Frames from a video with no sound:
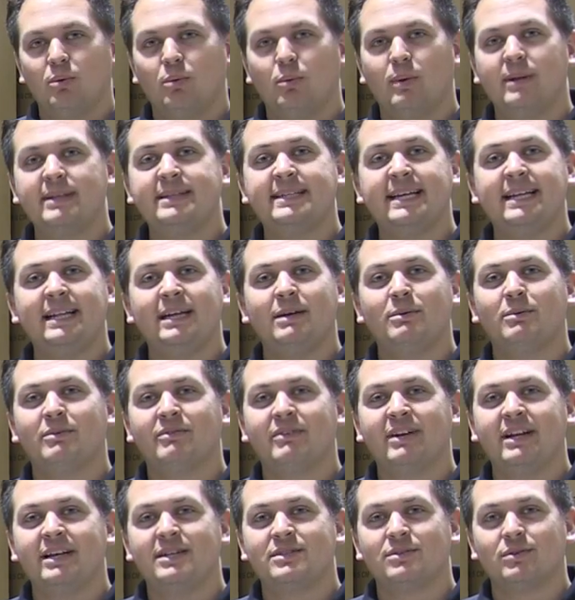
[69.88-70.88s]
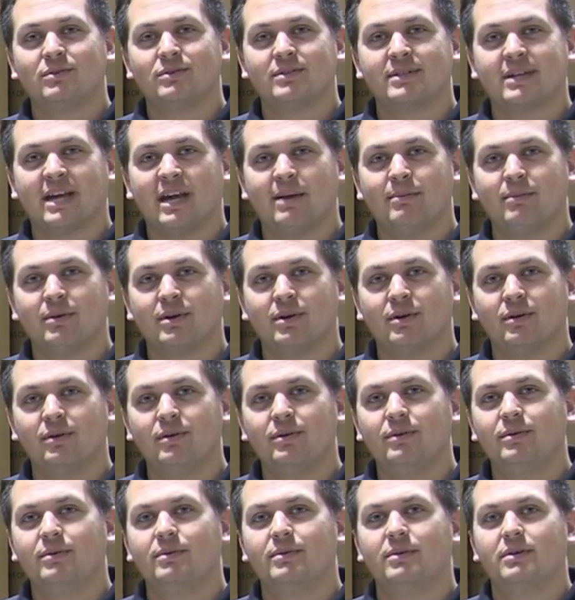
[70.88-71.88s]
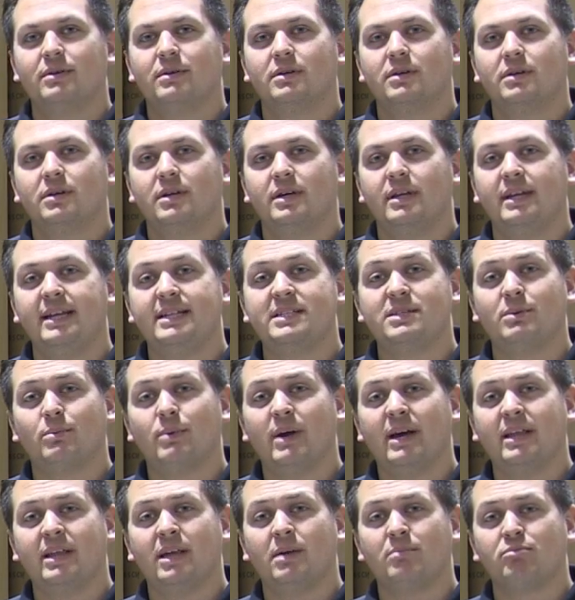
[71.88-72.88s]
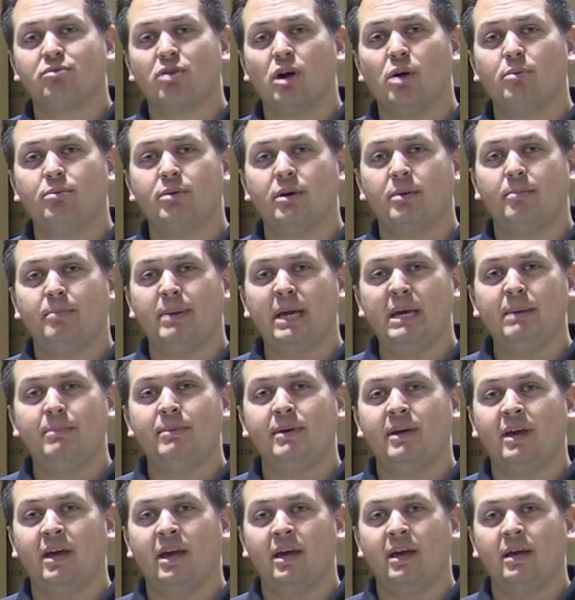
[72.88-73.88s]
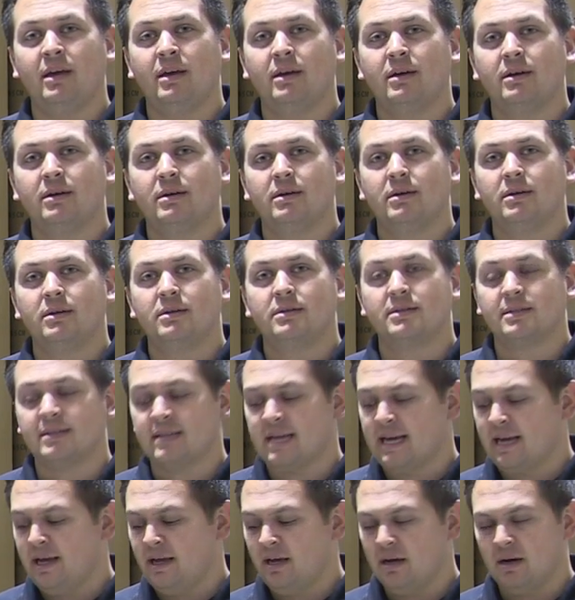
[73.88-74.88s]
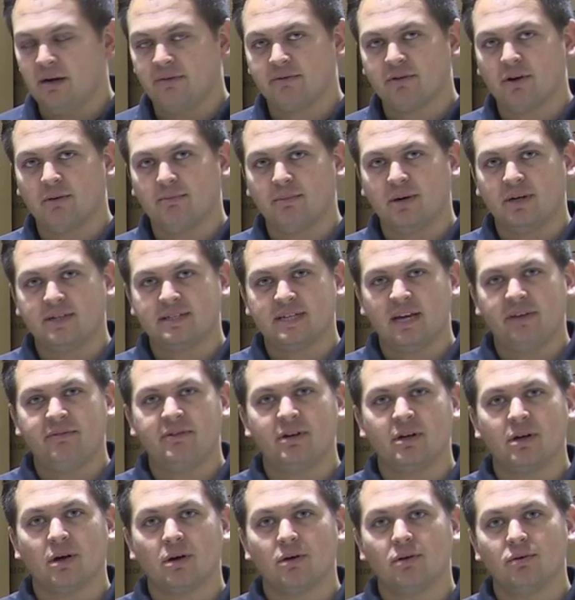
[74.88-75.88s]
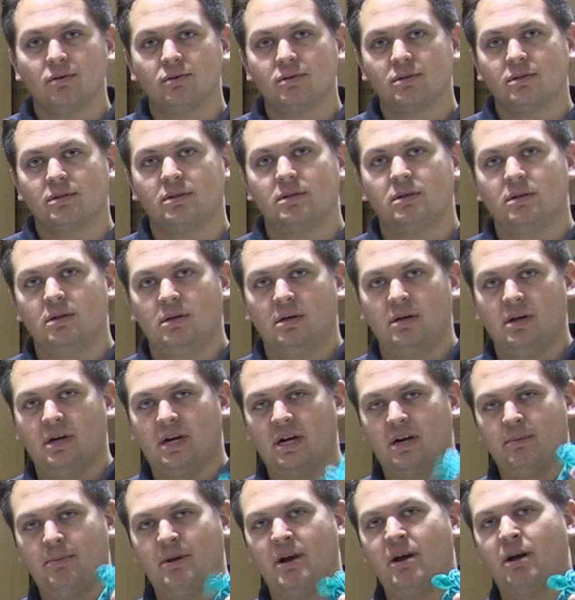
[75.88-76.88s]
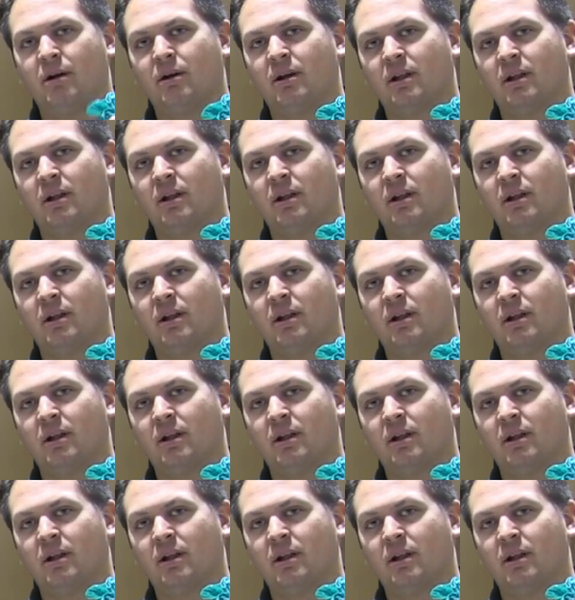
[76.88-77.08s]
When dealing with any sort of chemical, you need to wear the appropriate PPE. Today I've got my safety goggles and a pair of